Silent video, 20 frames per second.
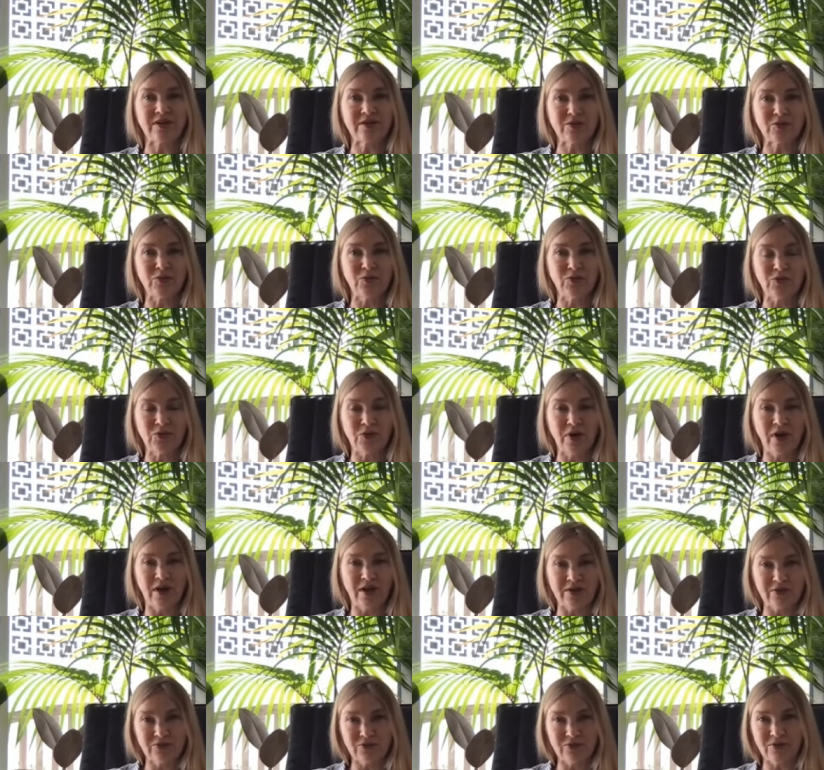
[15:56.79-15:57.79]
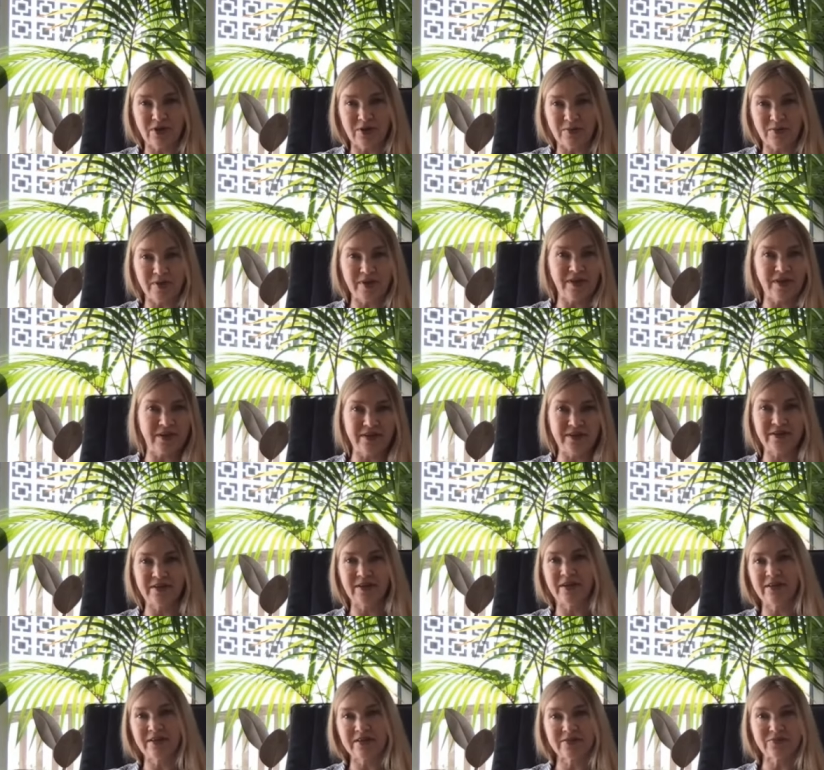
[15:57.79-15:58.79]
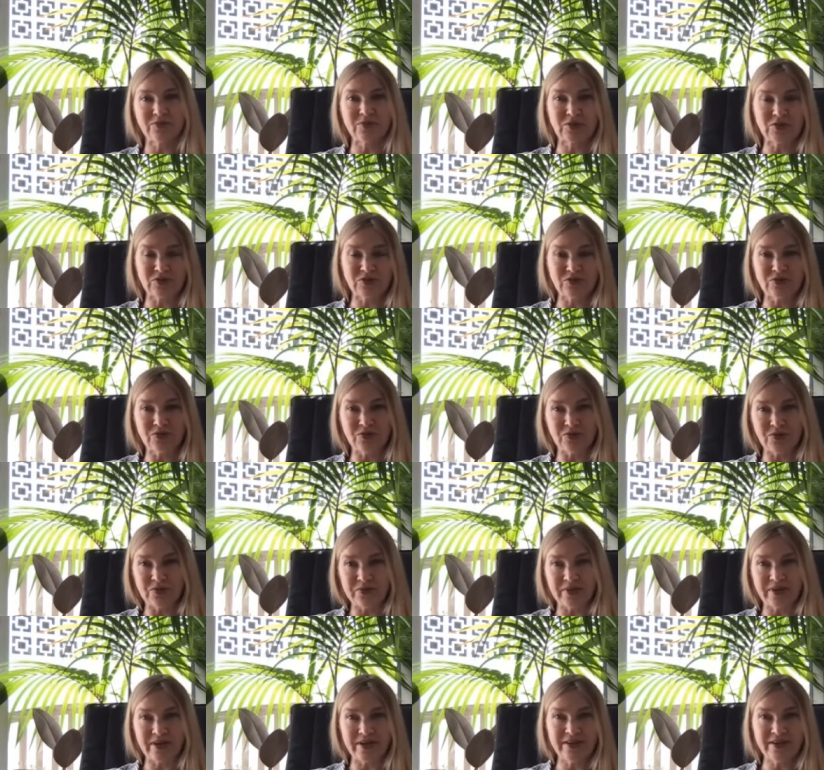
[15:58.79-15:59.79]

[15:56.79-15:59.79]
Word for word: who you are to come here and tell us what to do, right?